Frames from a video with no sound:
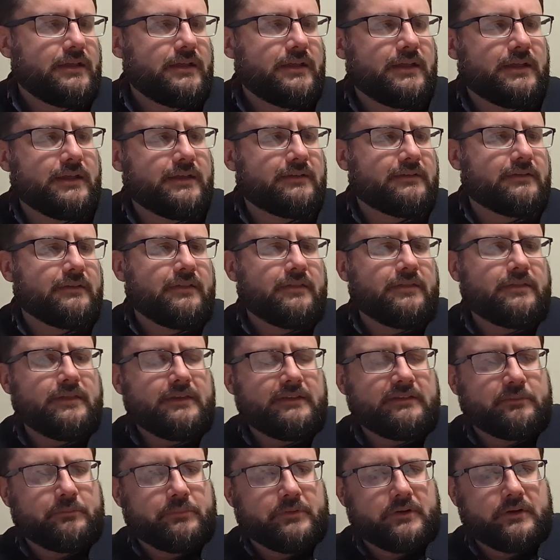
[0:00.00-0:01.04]
is
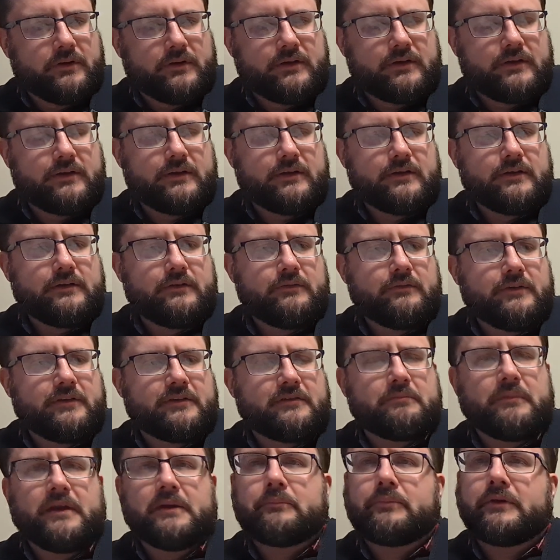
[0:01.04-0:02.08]
this book,
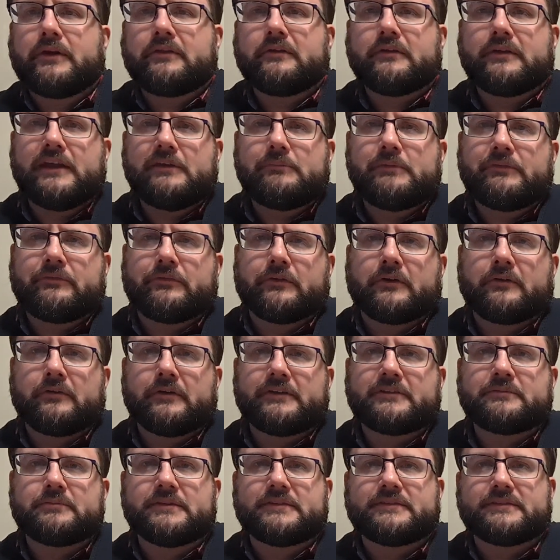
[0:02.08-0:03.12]
which my brother gave me for
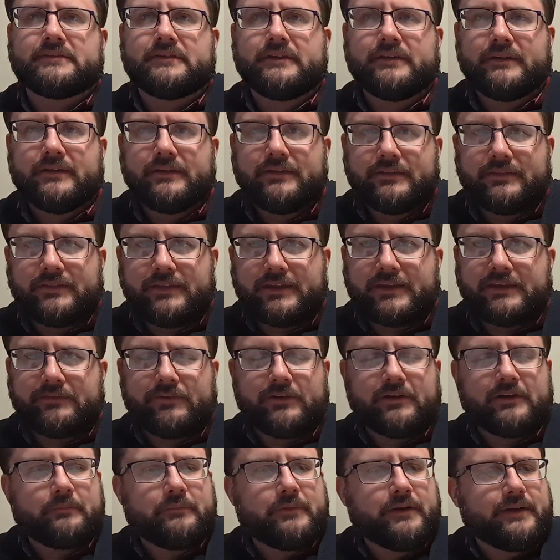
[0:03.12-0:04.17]
Christmas. Thank you
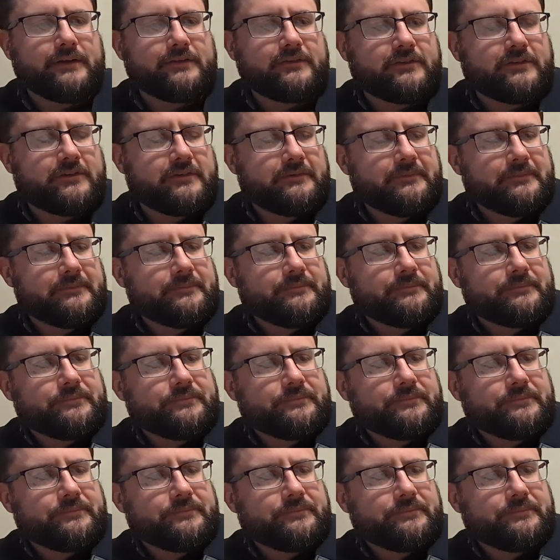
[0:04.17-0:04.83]
very much.